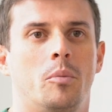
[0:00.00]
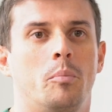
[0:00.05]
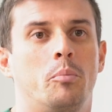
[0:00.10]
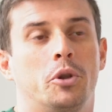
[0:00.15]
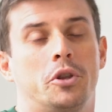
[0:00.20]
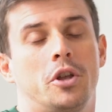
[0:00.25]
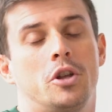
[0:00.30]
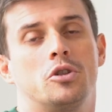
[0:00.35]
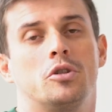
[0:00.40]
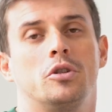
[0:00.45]

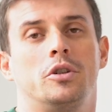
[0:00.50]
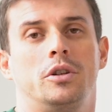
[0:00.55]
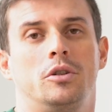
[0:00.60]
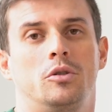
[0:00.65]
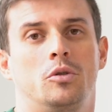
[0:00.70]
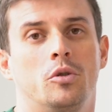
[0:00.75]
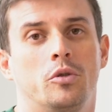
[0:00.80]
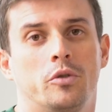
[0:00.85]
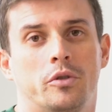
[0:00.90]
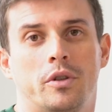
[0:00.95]
potentially
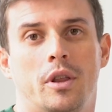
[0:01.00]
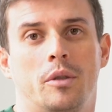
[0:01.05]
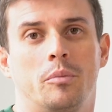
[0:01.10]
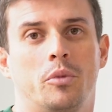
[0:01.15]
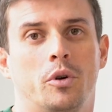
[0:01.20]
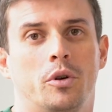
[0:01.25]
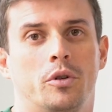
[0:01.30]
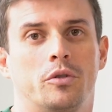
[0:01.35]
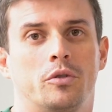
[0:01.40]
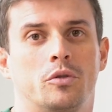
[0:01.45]
those
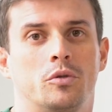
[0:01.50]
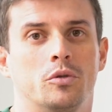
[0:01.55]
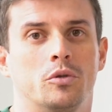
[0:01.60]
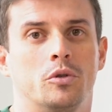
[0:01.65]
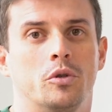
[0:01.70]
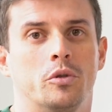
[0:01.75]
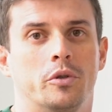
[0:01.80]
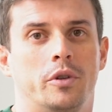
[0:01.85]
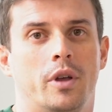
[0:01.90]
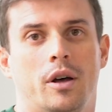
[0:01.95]
endpoints
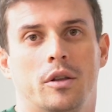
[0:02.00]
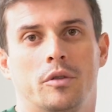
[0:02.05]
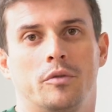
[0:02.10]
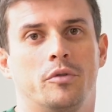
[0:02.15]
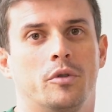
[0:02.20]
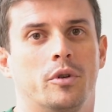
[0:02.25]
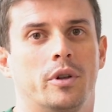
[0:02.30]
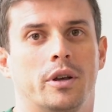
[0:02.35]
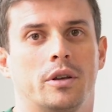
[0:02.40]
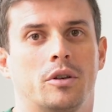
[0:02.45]
could go down
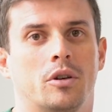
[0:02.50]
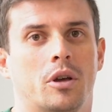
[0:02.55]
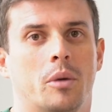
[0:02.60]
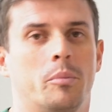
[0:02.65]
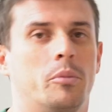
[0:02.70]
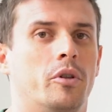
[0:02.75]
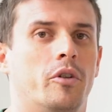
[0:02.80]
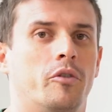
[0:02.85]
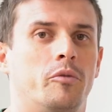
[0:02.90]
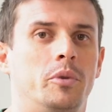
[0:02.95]
for like a
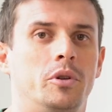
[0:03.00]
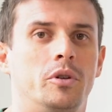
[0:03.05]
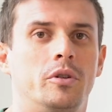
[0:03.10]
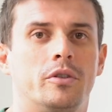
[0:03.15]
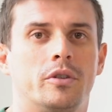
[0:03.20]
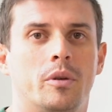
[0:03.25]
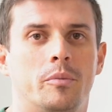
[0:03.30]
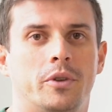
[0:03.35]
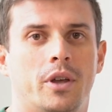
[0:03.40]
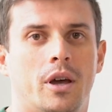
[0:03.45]
couple of
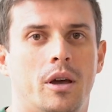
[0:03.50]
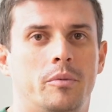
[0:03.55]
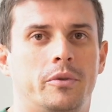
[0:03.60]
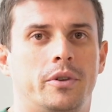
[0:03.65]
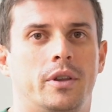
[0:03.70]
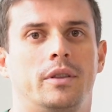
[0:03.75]
minutes sometimes,